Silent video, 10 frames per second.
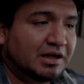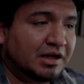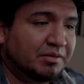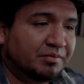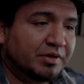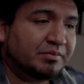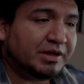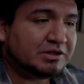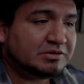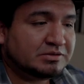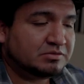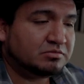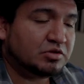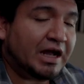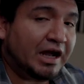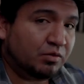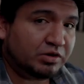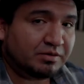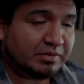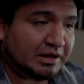The best, I would
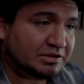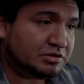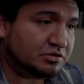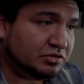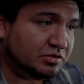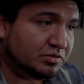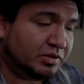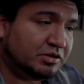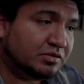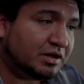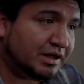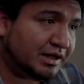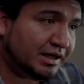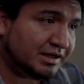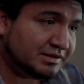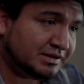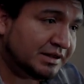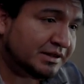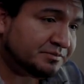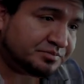advise you, the way to clean it is
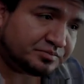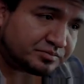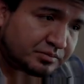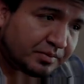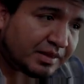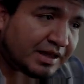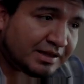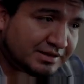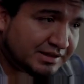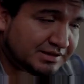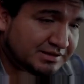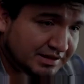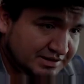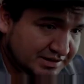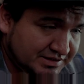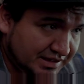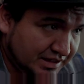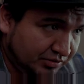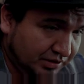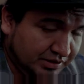take the CSS
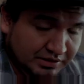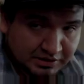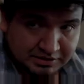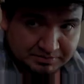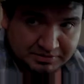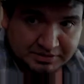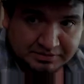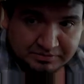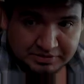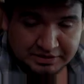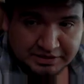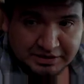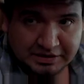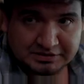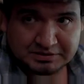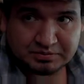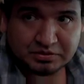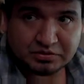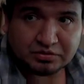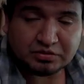out, and then just put it
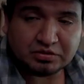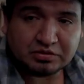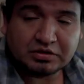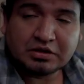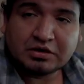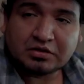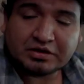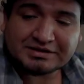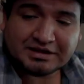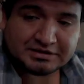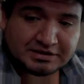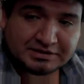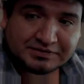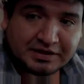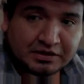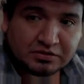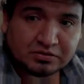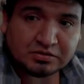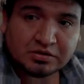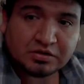on a CSS file.